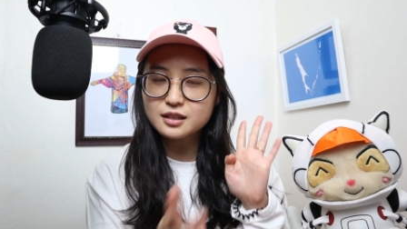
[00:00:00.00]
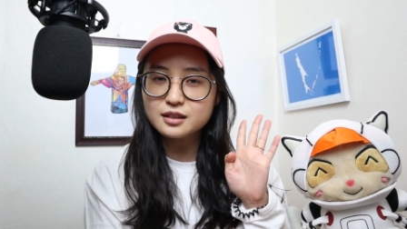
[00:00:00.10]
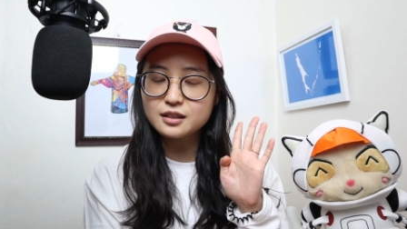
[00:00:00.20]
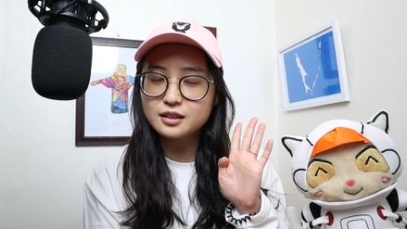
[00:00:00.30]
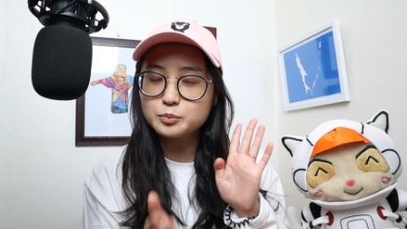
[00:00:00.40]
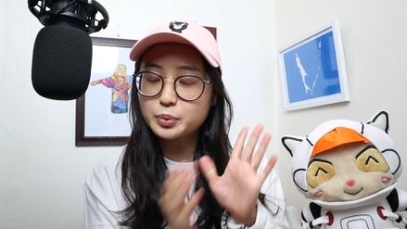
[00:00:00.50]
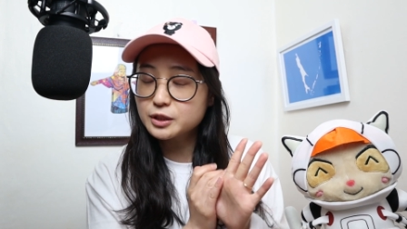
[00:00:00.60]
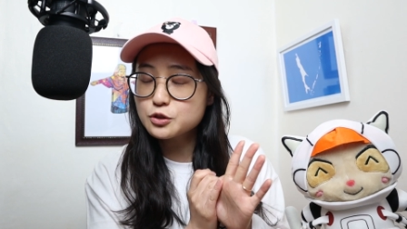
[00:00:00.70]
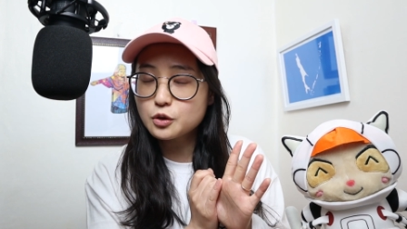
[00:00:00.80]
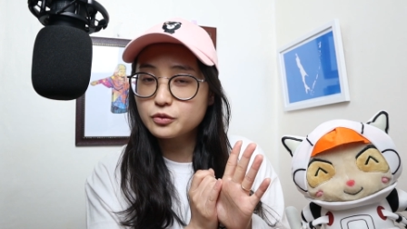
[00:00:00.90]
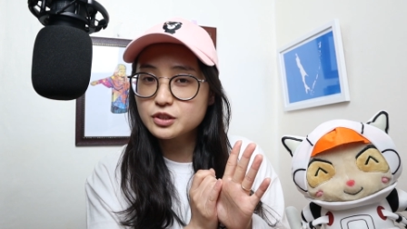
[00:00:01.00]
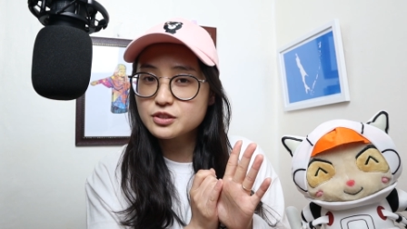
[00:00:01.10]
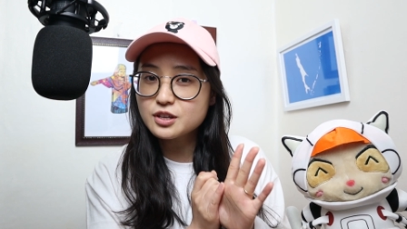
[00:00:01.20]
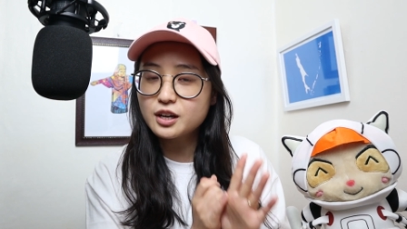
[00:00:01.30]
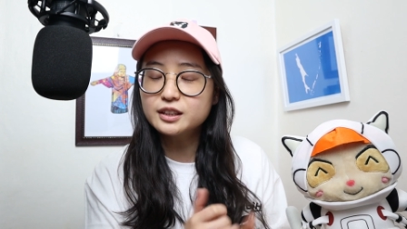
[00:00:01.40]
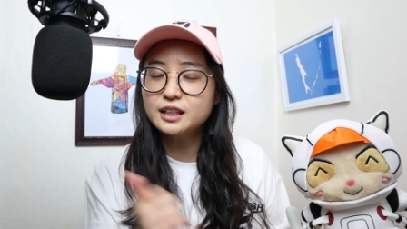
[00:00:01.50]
and then Piltover and Zon,